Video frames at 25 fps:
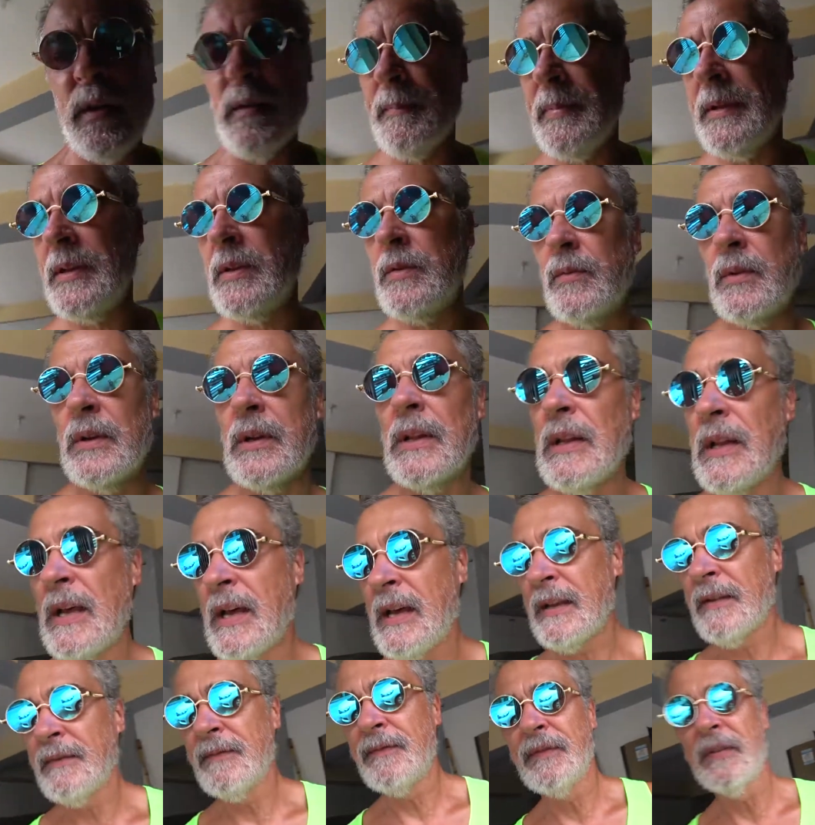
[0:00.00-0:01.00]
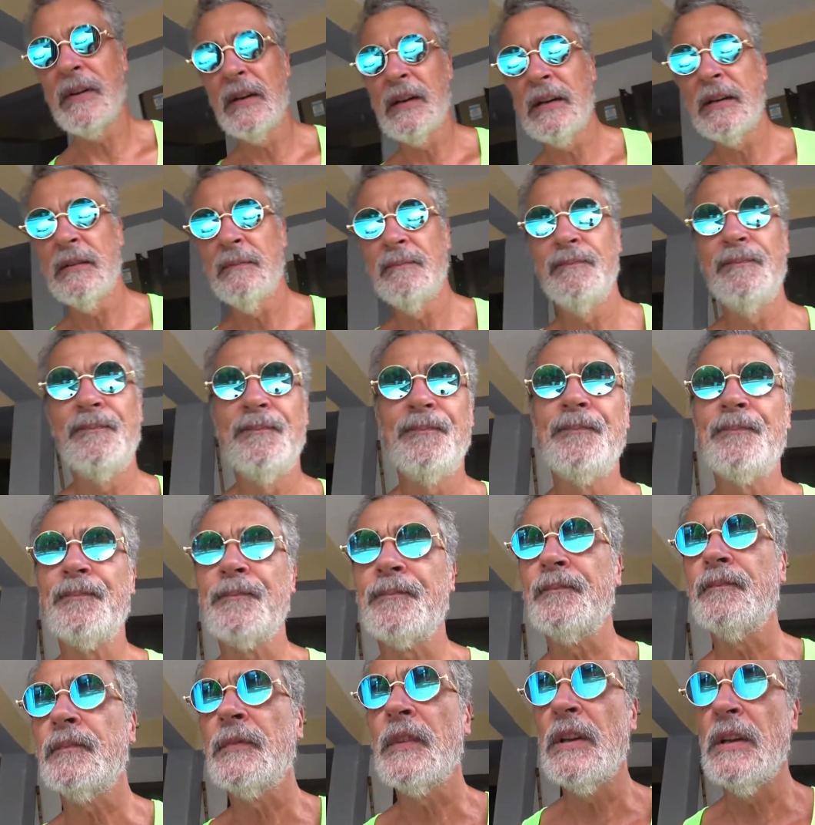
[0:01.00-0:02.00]
to be doing a lot of
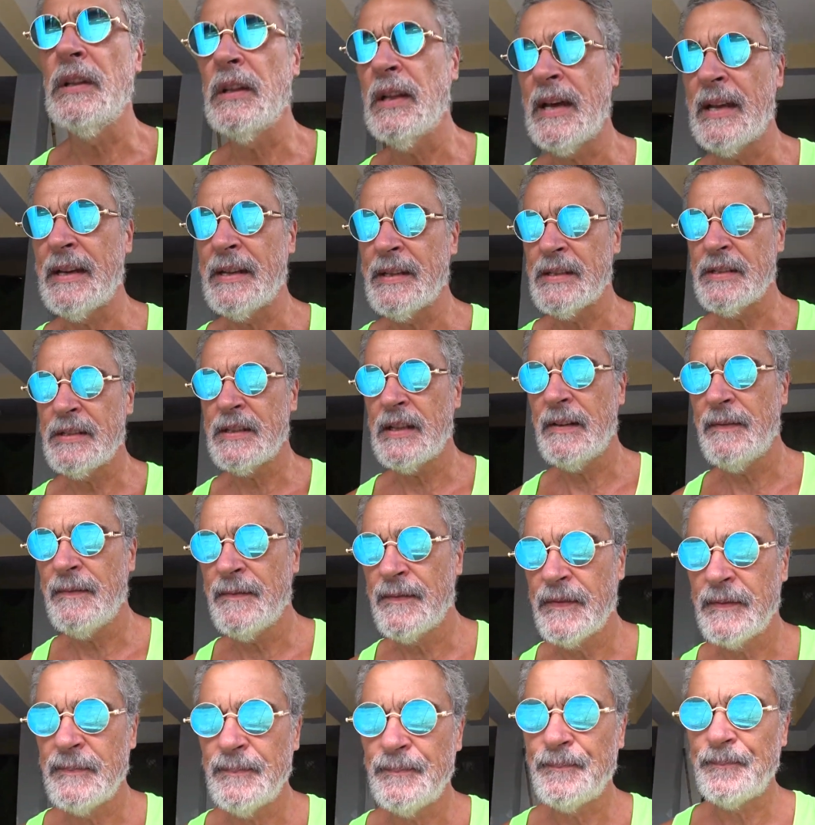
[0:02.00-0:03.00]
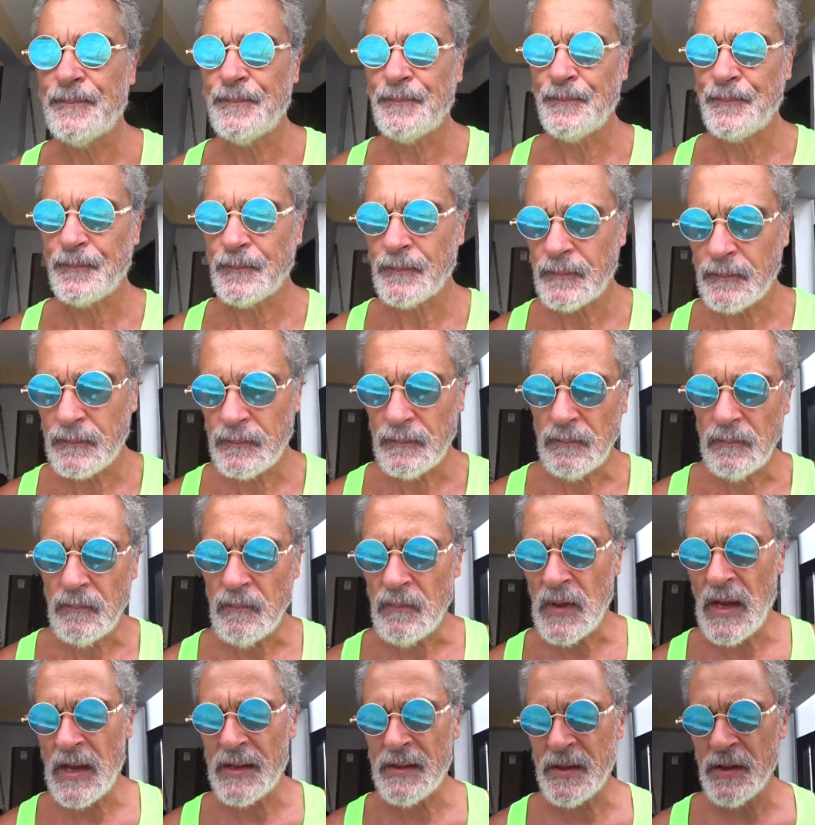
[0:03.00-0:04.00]
stuff
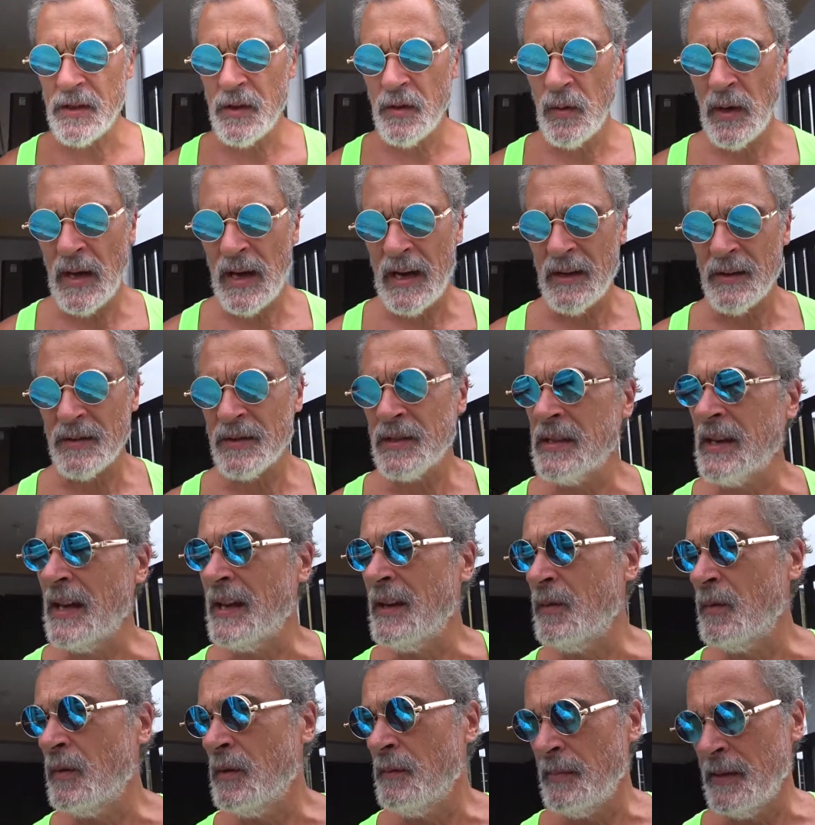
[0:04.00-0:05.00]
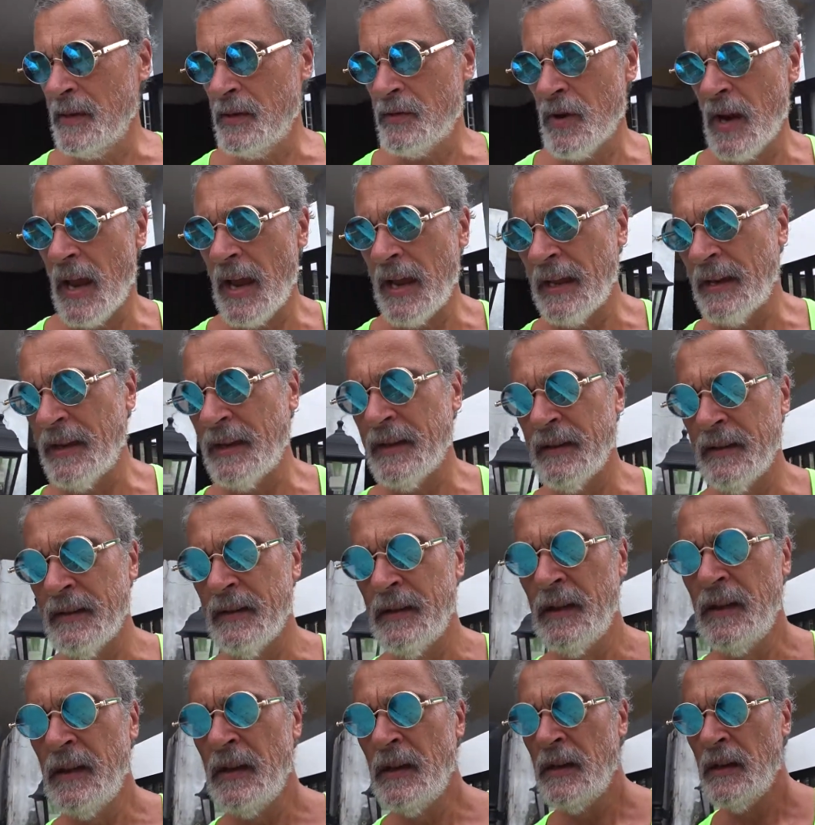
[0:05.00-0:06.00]
at the new house, and I don't want to be dragging a
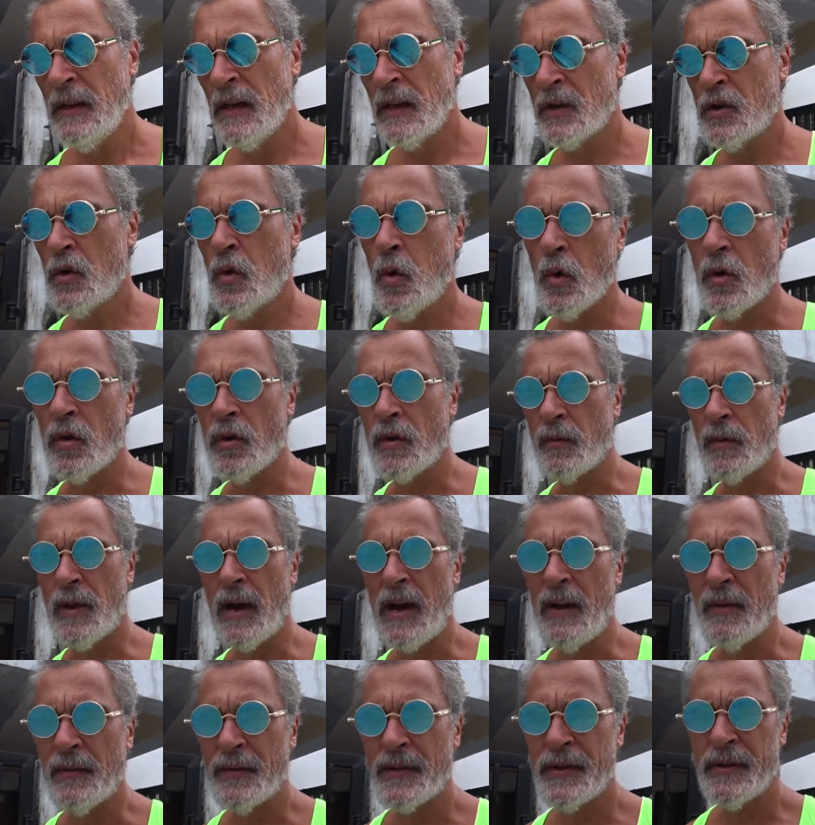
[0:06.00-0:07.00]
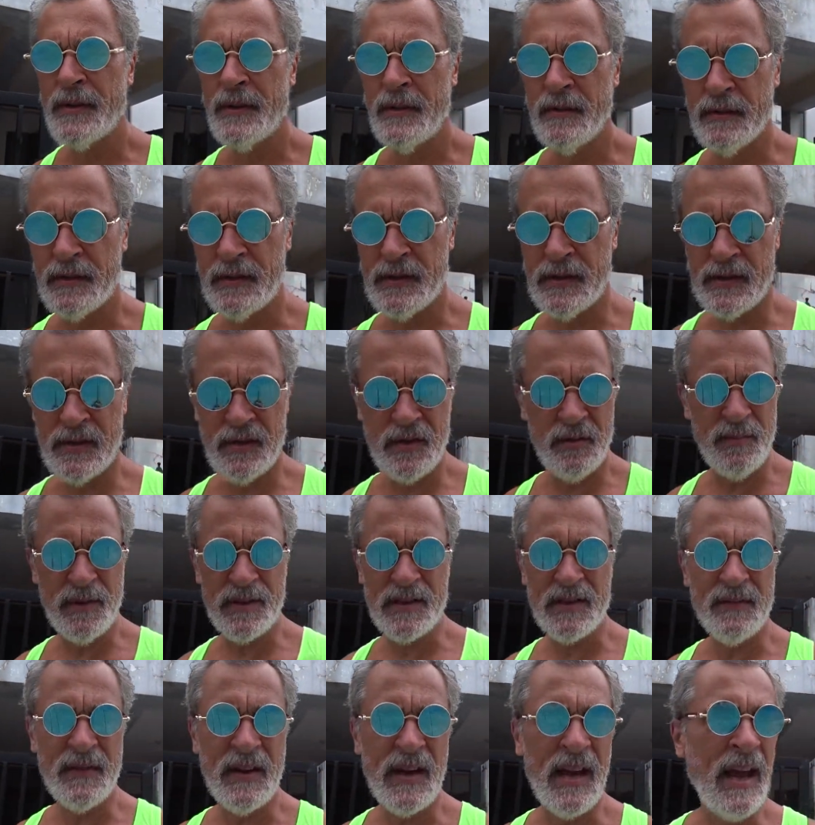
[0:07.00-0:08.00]
cord around. You know, it's just too
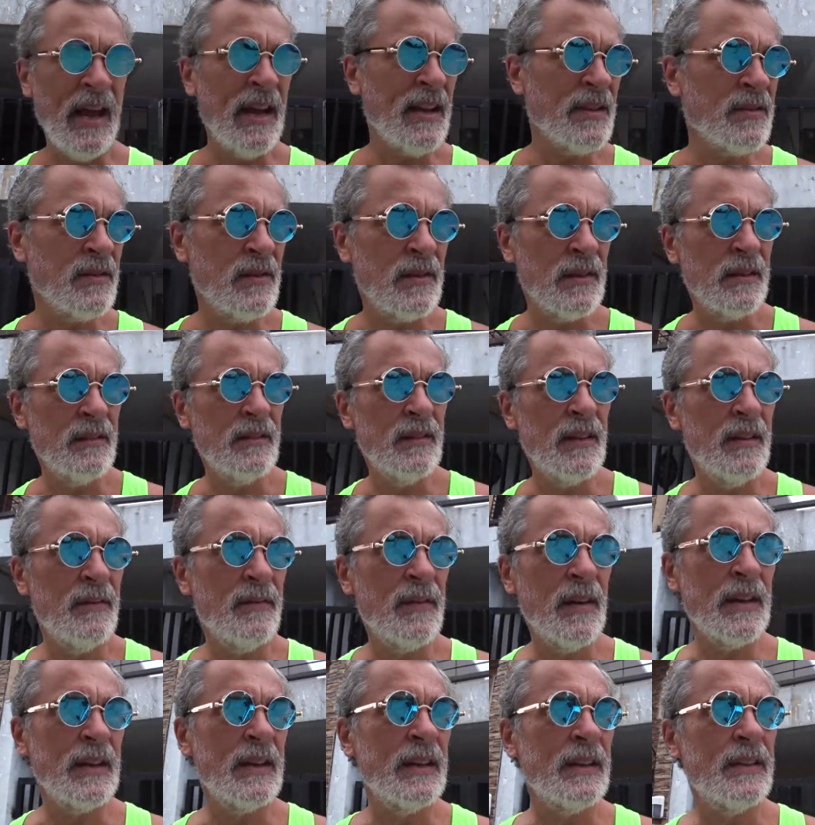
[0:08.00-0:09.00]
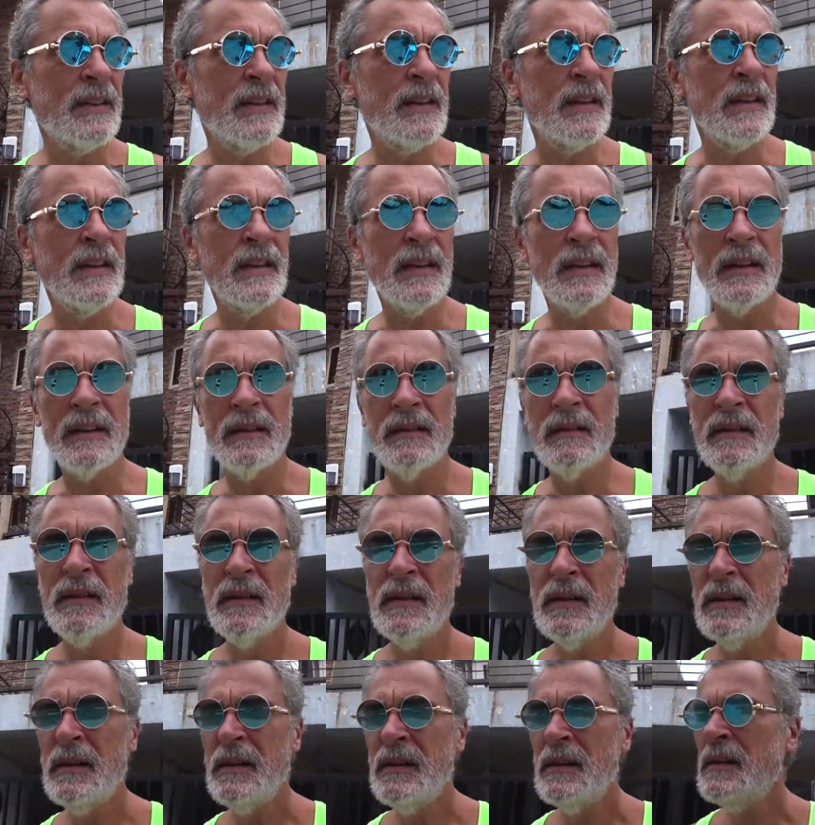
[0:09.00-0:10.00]
much of a hassle. If I get the
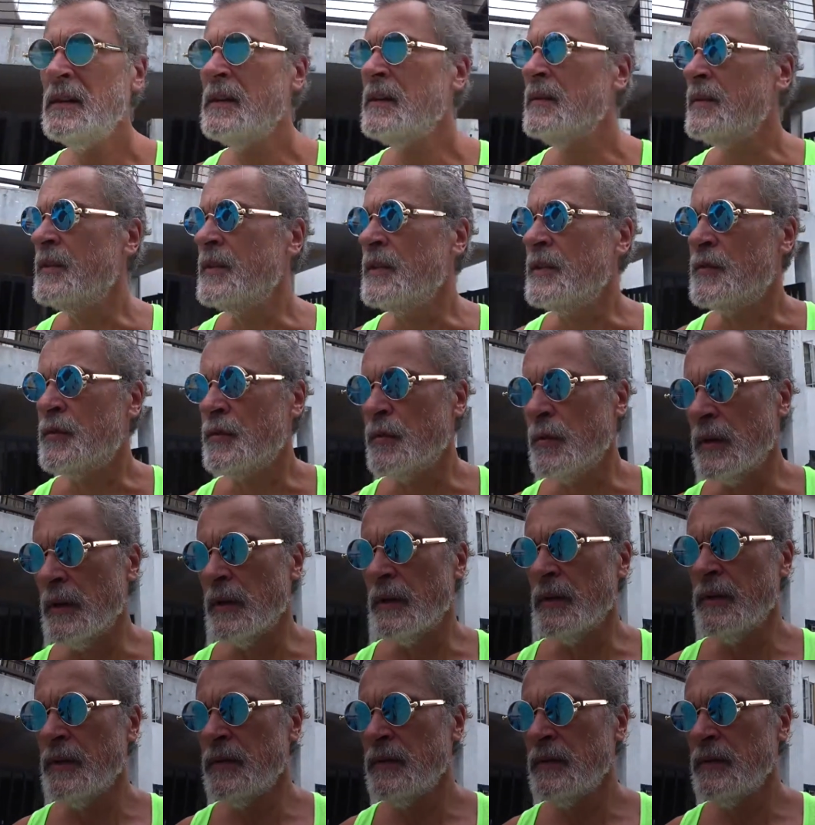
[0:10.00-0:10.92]
drill,